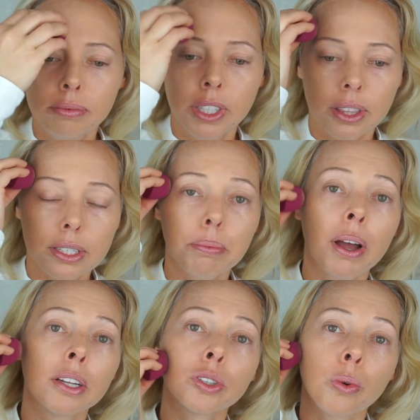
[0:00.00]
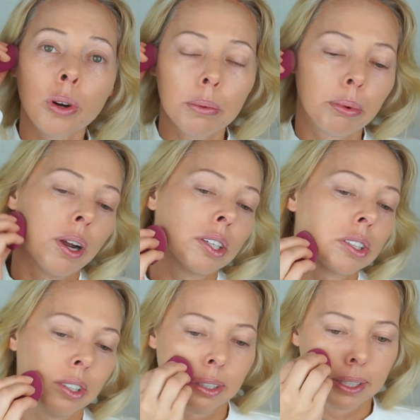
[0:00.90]
the sponge or a
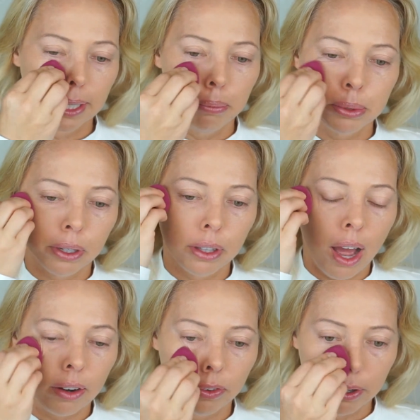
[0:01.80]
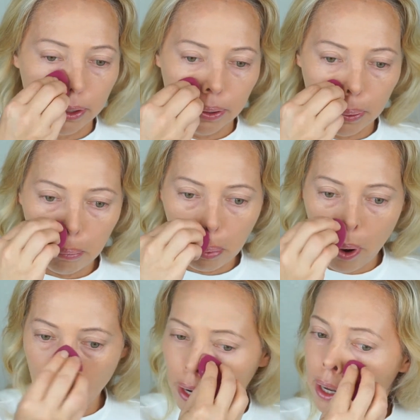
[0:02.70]
brush just keeps a lot of your
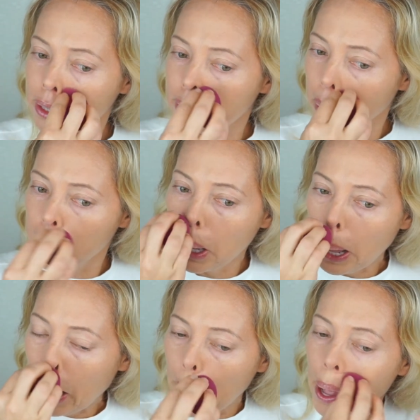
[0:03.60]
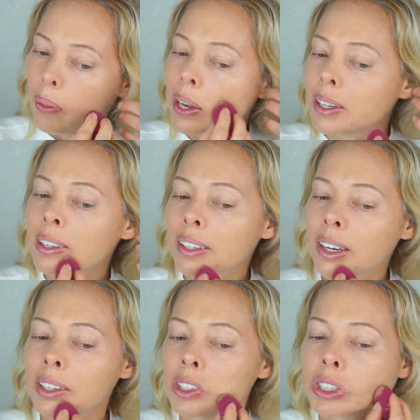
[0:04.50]
product and then it doesn't get
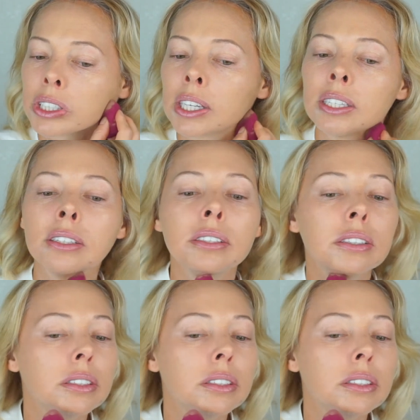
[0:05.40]
on your skin.